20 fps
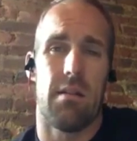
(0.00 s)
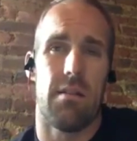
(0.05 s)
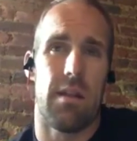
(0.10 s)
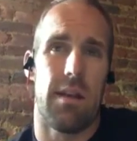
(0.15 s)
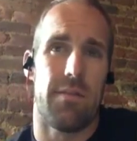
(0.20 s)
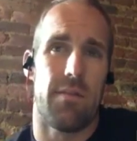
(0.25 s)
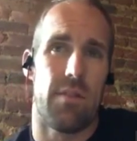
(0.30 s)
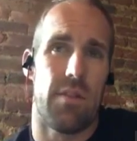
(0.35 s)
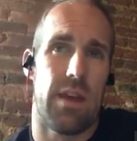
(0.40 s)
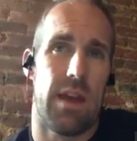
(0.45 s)

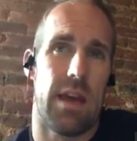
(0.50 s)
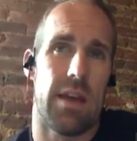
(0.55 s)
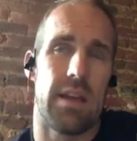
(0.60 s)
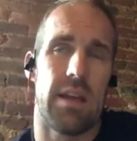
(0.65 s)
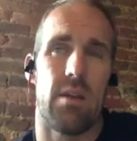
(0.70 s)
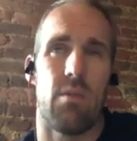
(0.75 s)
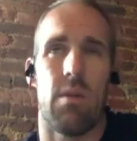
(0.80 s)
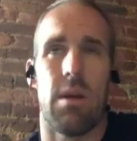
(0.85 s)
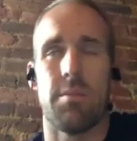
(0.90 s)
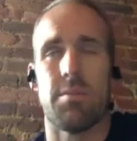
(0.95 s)
After that, get a
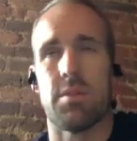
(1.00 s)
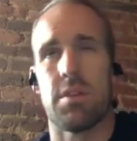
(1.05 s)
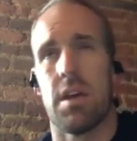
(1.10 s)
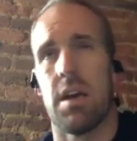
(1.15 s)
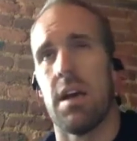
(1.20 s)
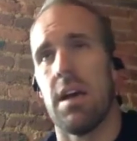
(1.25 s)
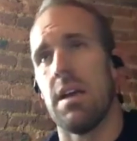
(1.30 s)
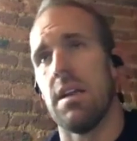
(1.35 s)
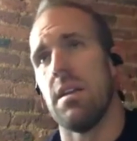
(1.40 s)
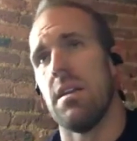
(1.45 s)

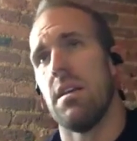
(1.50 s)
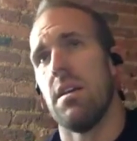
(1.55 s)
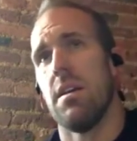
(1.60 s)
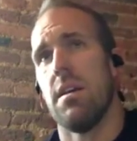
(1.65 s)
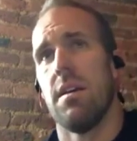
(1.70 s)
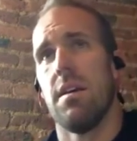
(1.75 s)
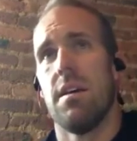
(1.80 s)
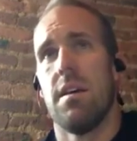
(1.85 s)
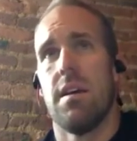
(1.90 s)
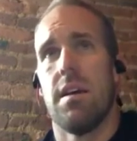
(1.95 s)
website.
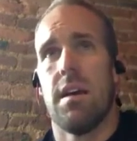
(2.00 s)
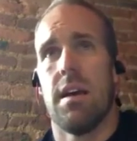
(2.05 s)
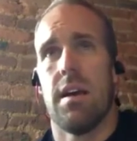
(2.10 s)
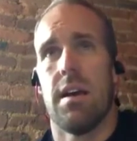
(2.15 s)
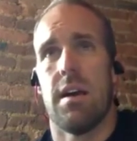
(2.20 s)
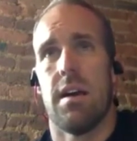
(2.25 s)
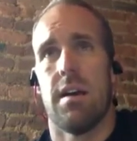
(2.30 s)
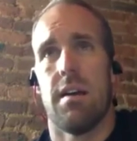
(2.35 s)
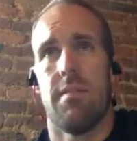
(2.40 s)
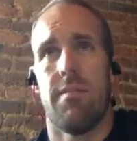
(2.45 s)

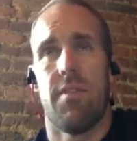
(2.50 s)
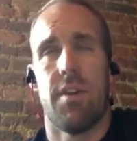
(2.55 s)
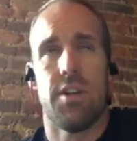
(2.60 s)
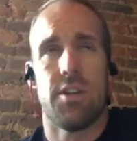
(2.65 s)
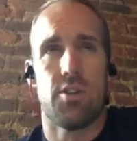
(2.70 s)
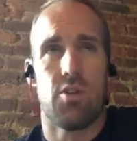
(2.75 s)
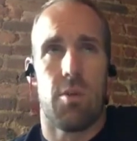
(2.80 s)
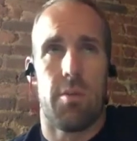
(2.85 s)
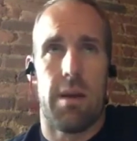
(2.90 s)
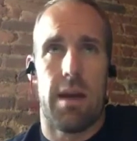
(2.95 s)
Funny
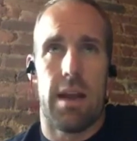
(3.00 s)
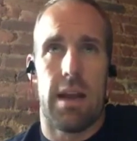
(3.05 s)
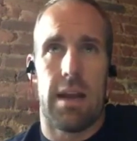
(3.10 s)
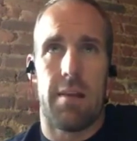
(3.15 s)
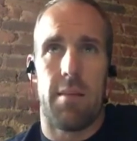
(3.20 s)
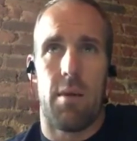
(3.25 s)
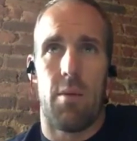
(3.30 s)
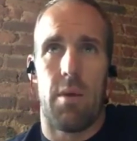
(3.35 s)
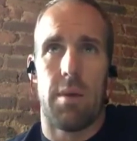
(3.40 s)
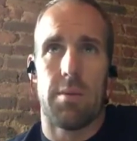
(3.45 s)
story about how I got my
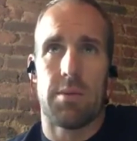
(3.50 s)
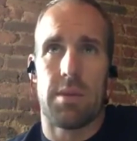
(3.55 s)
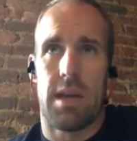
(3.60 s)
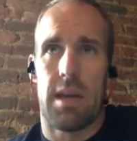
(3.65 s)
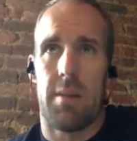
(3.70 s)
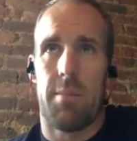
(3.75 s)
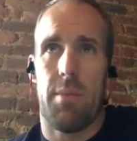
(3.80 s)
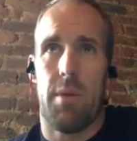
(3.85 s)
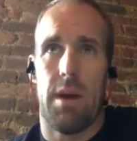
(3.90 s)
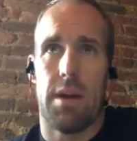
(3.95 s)
website. I
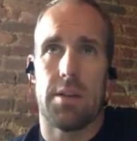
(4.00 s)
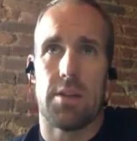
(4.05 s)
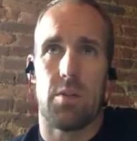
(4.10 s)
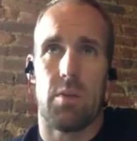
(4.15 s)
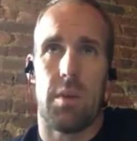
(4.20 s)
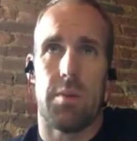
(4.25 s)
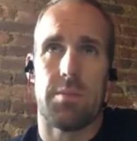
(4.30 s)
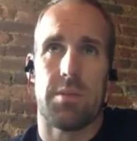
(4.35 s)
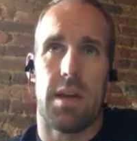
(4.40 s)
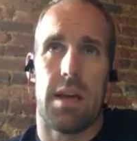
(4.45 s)
priced a
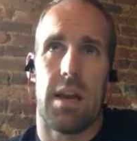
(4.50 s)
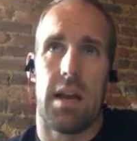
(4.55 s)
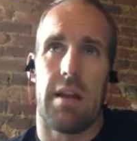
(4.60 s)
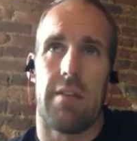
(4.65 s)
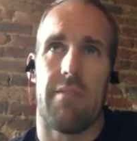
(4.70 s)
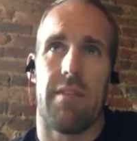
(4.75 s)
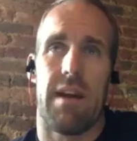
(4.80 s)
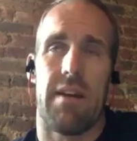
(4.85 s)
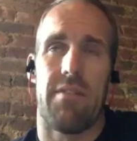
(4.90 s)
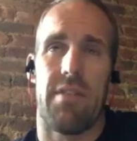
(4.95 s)
website at like
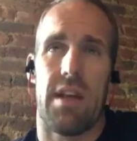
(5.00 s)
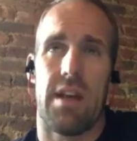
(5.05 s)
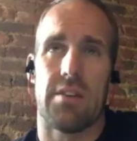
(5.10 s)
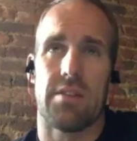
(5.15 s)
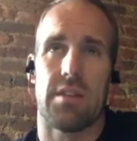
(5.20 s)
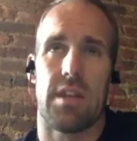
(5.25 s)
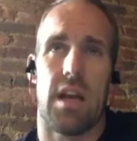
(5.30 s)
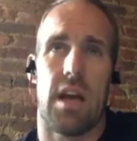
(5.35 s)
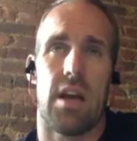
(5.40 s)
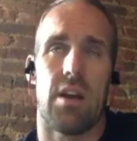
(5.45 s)

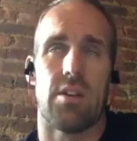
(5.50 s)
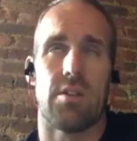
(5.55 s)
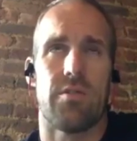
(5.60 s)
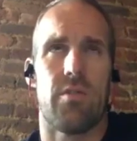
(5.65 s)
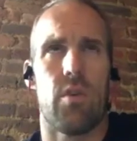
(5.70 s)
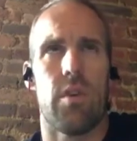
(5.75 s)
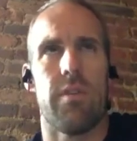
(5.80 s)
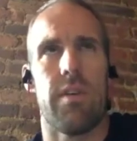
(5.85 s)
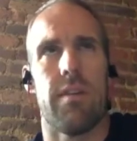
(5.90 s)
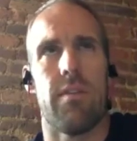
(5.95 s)
$5,000,
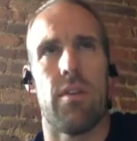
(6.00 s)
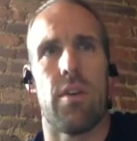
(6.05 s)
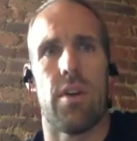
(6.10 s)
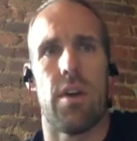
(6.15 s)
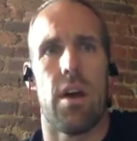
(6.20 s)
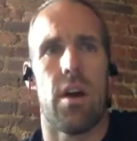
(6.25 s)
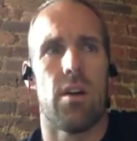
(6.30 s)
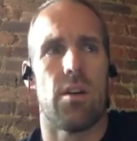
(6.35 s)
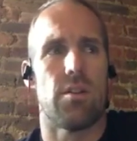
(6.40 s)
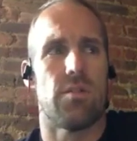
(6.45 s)

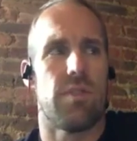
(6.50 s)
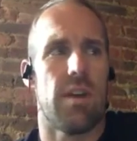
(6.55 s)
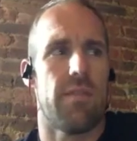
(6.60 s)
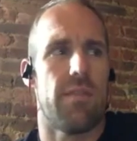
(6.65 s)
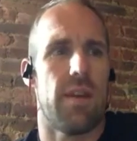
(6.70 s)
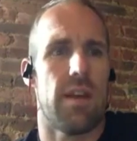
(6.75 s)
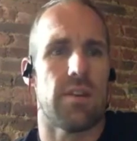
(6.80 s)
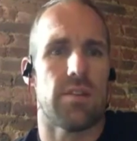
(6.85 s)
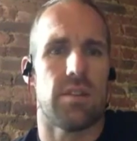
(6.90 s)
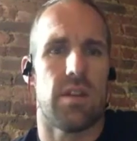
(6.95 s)
$4,500,
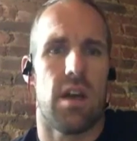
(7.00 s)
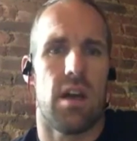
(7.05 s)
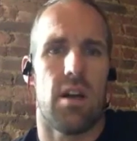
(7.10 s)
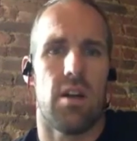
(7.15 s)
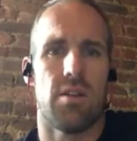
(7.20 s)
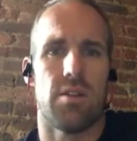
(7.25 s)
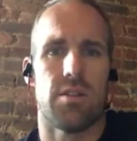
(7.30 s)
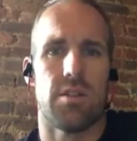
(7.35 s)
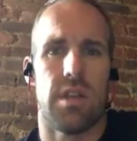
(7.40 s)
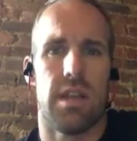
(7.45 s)
$5,000,
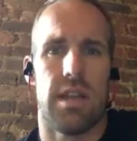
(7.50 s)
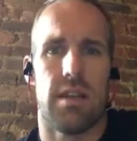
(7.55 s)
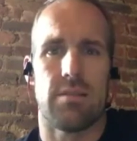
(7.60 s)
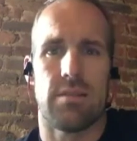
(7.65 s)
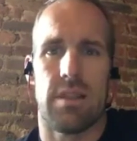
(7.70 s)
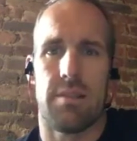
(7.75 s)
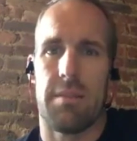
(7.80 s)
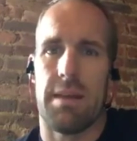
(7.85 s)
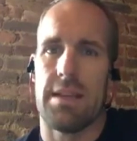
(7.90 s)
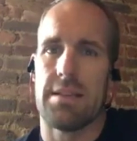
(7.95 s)
and I was
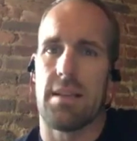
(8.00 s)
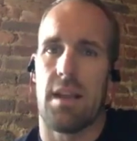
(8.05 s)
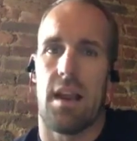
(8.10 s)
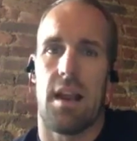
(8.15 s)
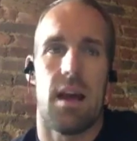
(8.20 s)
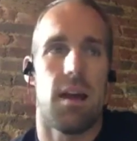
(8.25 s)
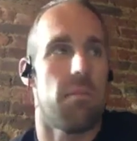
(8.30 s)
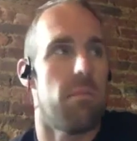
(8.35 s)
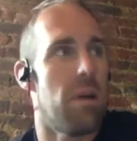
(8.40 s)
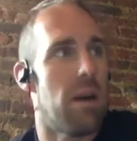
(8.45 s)
like, "Man, that's a
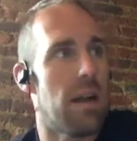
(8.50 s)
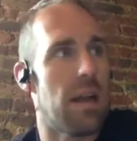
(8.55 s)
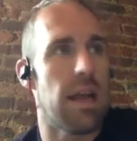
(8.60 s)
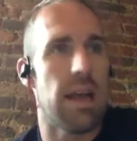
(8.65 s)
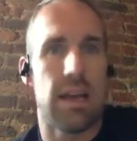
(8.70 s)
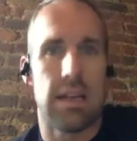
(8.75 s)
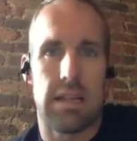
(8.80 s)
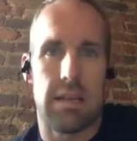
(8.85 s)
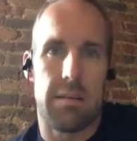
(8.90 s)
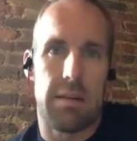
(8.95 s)
lot of money. I ain't
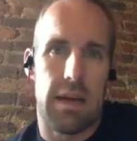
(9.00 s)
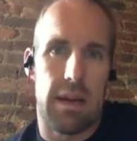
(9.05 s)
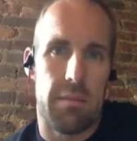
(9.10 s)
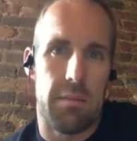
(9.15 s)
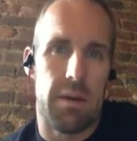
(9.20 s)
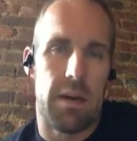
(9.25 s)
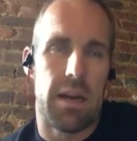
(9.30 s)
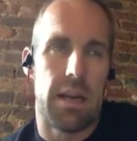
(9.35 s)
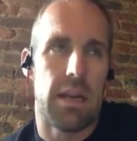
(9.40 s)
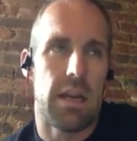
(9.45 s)
got that kind of
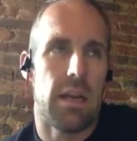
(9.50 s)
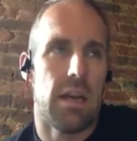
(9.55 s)
money."